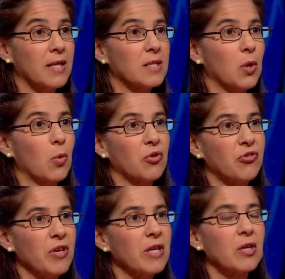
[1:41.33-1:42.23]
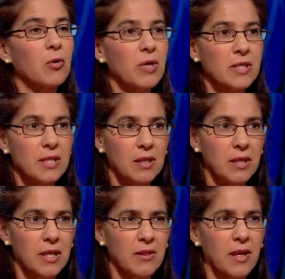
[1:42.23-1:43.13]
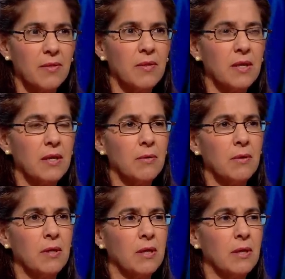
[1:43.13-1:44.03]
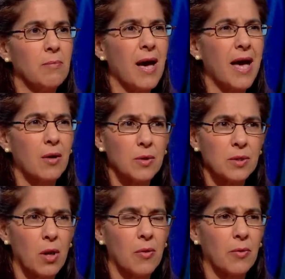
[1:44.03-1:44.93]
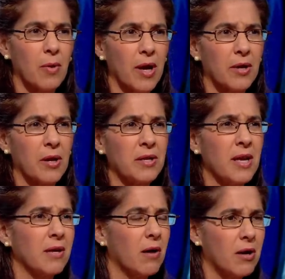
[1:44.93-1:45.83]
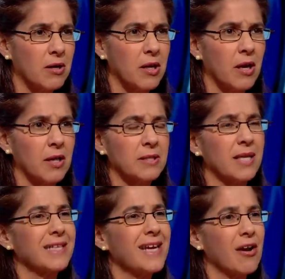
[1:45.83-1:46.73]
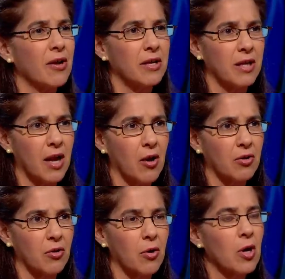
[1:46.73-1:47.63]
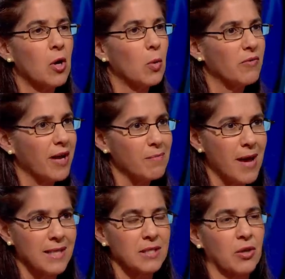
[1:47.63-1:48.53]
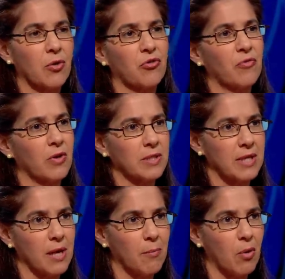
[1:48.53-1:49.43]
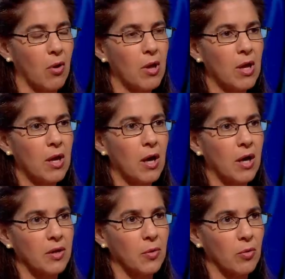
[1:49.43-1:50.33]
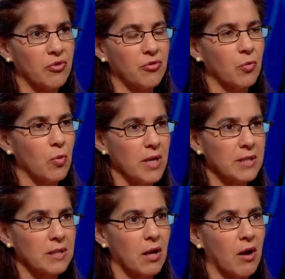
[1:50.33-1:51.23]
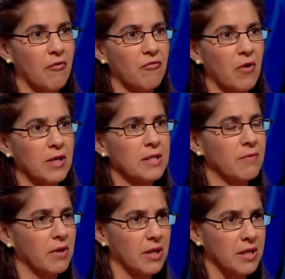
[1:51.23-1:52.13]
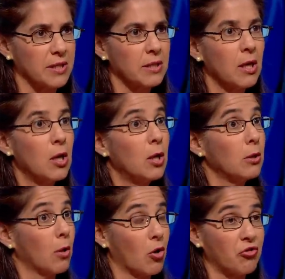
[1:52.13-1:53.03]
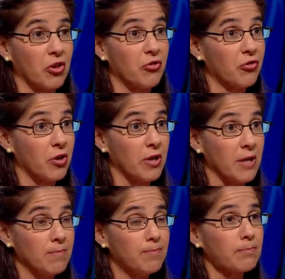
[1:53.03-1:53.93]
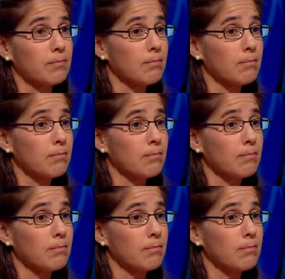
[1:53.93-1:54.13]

and so we're seeing increasingly that the, the battles on the ground take on a sectarian character. We've had massacres, for example, uh, in the recent weeks of uh, civilians, largely Sunni.